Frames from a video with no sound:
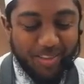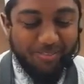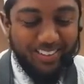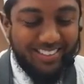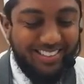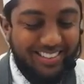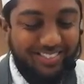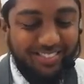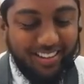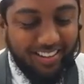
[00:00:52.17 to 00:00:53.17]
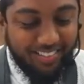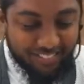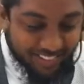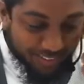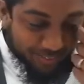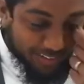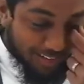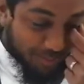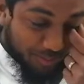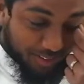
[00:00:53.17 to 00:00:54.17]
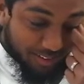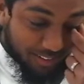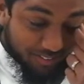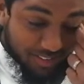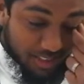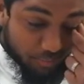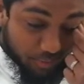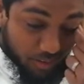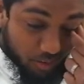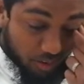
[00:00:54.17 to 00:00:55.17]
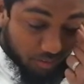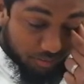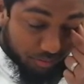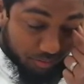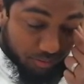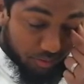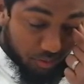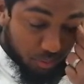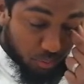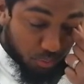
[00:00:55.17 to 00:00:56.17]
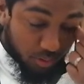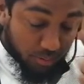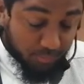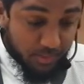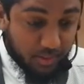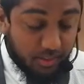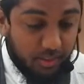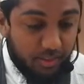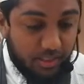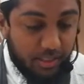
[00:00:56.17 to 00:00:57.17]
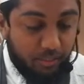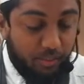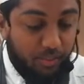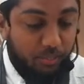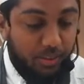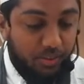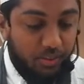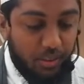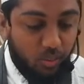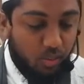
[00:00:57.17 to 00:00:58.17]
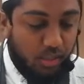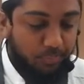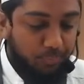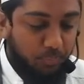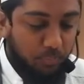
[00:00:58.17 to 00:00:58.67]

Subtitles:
But very quickly I will give a summary of the Surah, the certain things that I wanted to mention as well.